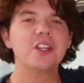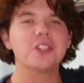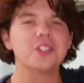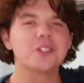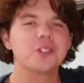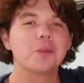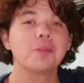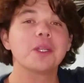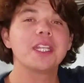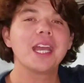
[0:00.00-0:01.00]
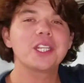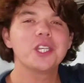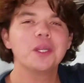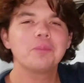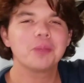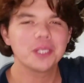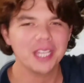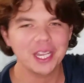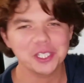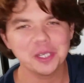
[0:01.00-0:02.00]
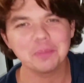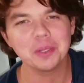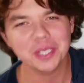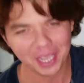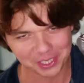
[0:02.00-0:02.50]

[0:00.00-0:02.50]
Cheers to protection, protection,